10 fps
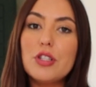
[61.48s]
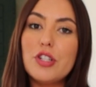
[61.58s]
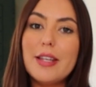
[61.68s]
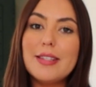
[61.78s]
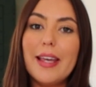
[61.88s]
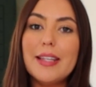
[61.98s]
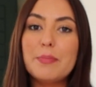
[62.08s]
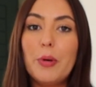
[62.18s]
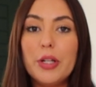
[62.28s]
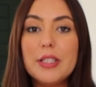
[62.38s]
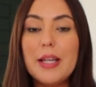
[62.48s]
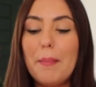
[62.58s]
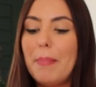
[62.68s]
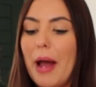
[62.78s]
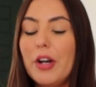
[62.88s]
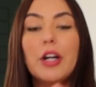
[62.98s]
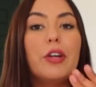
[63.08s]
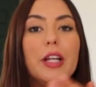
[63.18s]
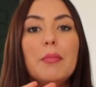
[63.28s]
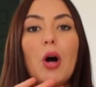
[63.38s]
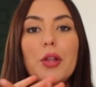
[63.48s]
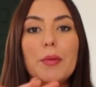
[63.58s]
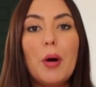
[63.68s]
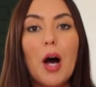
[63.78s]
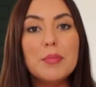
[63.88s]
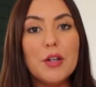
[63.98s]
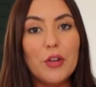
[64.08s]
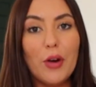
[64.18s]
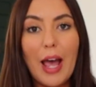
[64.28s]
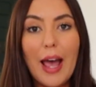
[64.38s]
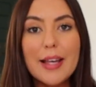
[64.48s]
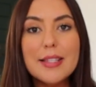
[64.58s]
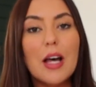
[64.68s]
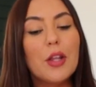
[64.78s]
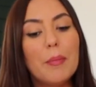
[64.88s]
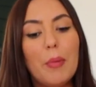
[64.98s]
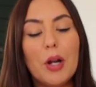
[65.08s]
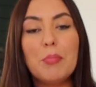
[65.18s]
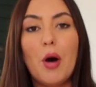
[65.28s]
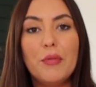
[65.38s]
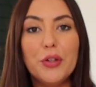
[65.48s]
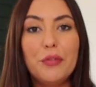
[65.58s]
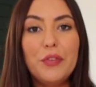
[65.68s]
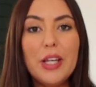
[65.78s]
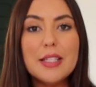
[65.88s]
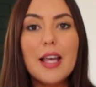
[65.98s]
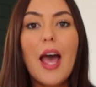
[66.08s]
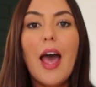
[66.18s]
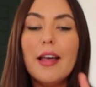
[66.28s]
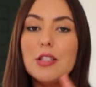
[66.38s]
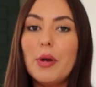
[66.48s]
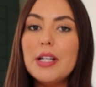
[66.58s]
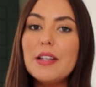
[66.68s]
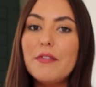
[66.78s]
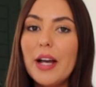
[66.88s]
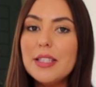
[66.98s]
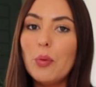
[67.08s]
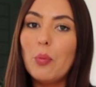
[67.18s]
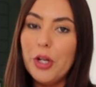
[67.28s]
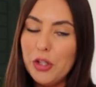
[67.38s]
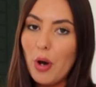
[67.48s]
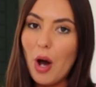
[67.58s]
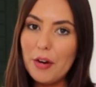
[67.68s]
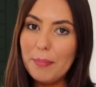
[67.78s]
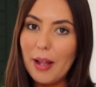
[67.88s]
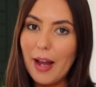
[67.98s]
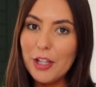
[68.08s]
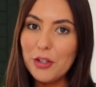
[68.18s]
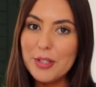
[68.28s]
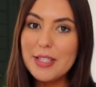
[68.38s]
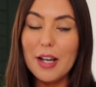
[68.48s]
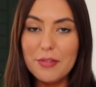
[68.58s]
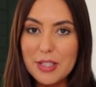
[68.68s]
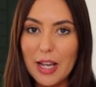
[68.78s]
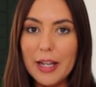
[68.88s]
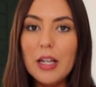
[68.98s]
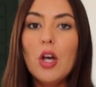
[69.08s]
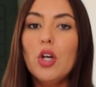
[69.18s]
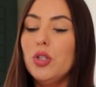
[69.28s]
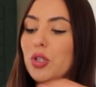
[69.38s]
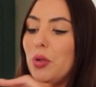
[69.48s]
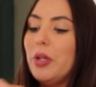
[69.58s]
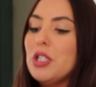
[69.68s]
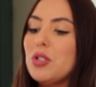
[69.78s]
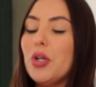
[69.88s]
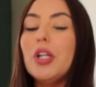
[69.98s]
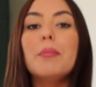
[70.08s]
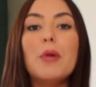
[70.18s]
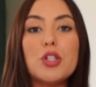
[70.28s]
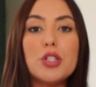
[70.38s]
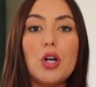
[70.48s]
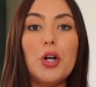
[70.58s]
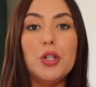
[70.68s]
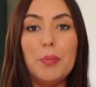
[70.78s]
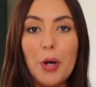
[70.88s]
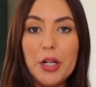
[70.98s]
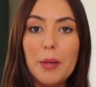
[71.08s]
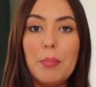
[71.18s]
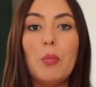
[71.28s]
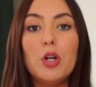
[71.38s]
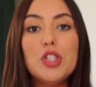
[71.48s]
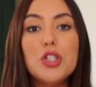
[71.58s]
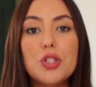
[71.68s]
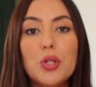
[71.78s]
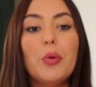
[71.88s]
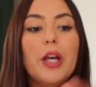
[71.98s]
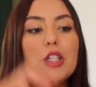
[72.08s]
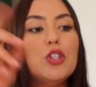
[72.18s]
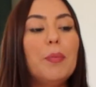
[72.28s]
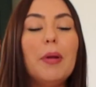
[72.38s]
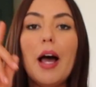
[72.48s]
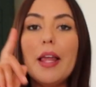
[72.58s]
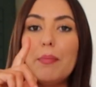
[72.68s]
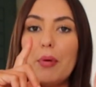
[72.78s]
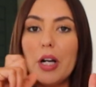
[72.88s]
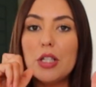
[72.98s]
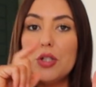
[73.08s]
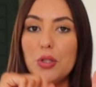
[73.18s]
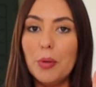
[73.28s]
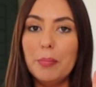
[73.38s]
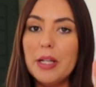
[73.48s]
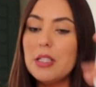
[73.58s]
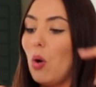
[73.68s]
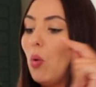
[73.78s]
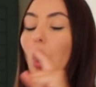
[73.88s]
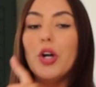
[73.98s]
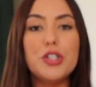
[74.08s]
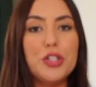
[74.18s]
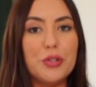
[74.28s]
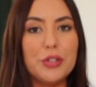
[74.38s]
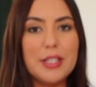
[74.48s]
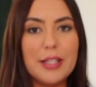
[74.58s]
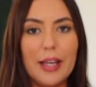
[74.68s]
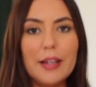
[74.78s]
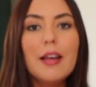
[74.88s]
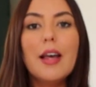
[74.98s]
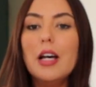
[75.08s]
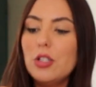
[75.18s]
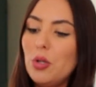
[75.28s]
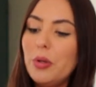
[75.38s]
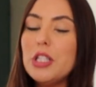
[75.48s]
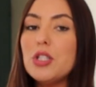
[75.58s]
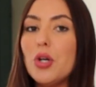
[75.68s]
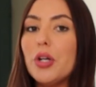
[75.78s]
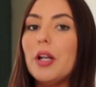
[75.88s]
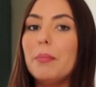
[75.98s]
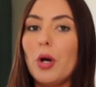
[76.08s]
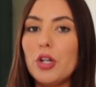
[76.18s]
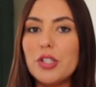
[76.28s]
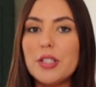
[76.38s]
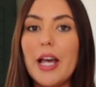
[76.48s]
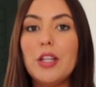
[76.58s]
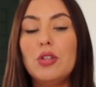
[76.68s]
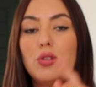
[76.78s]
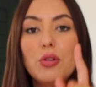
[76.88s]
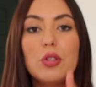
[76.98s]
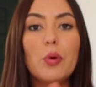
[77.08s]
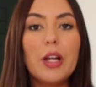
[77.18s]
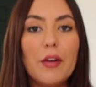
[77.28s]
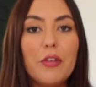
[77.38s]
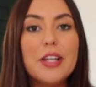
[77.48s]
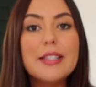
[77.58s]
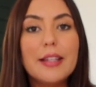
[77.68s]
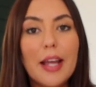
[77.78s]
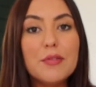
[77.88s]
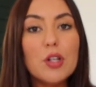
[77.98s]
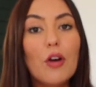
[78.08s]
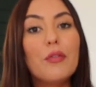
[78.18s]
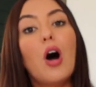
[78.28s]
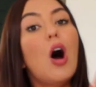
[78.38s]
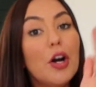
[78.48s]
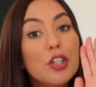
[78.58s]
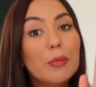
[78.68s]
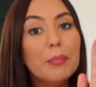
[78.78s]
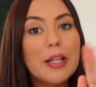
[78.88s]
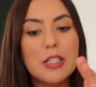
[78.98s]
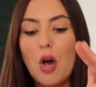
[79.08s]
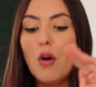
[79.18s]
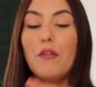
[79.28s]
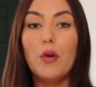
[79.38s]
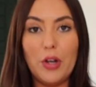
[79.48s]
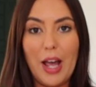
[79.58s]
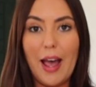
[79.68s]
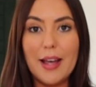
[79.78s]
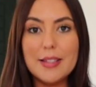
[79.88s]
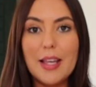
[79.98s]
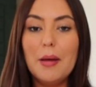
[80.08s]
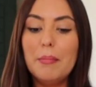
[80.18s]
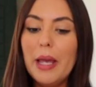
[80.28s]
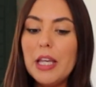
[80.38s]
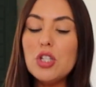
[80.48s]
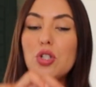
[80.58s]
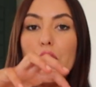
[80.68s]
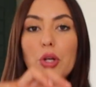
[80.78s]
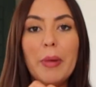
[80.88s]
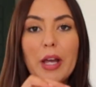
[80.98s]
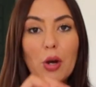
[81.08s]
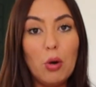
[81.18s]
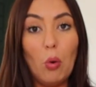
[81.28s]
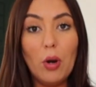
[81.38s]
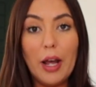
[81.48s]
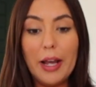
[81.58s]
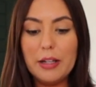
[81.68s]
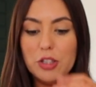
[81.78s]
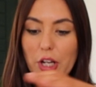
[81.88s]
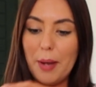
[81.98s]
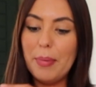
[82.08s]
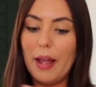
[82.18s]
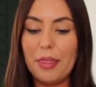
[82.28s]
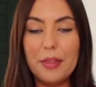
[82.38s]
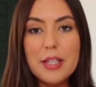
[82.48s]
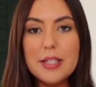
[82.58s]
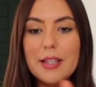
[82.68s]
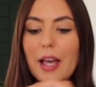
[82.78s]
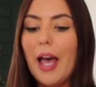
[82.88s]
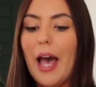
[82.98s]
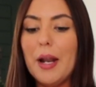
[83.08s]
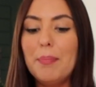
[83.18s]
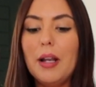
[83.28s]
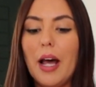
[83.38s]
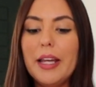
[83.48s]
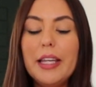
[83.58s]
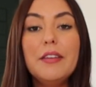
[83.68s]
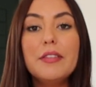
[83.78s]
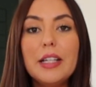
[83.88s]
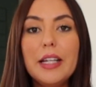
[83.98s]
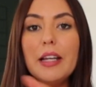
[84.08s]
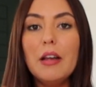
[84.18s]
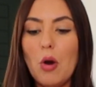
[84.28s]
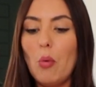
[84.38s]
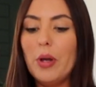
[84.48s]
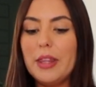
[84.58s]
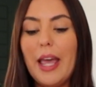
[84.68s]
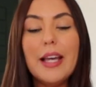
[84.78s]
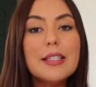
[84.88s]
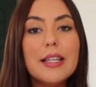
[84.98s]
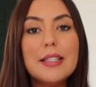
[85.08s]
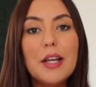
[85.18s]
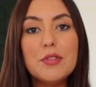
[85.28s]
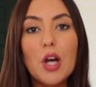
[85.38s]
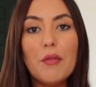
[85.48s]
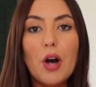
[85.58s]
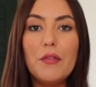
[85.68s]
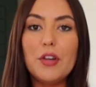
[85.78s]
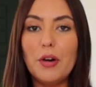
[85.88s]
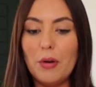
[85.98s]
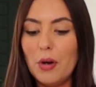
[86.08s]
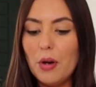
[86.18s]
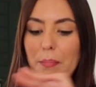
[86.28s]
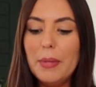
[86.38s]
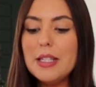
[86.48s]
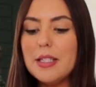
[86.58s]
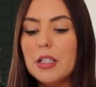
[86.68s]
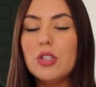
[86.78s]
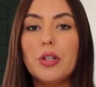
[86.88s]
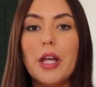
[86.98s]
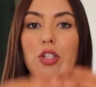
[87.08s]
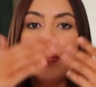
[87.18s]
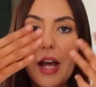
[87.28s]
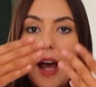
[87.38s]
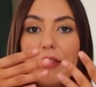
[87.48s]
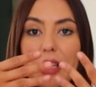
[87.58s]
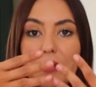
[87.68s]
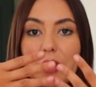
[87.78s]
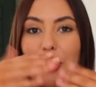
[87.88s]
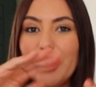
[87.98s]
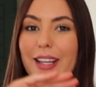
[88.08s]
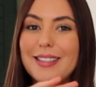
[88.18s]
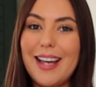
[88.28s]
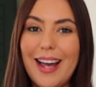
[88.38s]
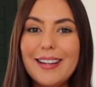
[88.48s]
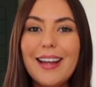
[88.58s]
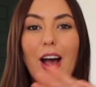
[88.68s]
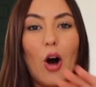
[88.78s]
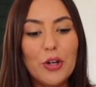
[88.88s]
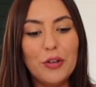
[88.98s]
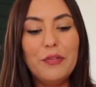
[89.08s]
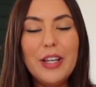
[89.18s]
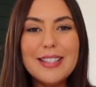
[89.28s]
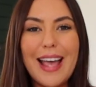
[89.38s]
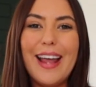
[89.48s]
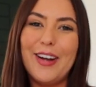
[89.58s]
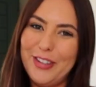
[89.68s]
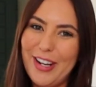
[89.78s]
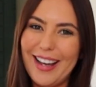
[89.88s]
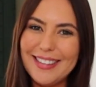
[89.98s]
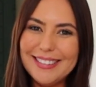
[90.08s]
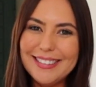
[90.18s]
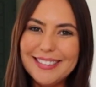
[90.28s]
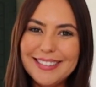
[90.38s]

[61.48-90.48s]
suggest is putting some barrier cream on the palms of your hands, on the bottom of your feet, as well as the fact that when you are applying your self-tan, you do it in circular motions on your body. But what you do is you apply the product to your mitt or onto your skin, do it in circular motions, and you use whatever is left over on your mitt for your hands, making sure you make a claw-like shape like this and apply evenly with the excess left over of your mitt, so that you'll have even looking tan on your feet and on your hands.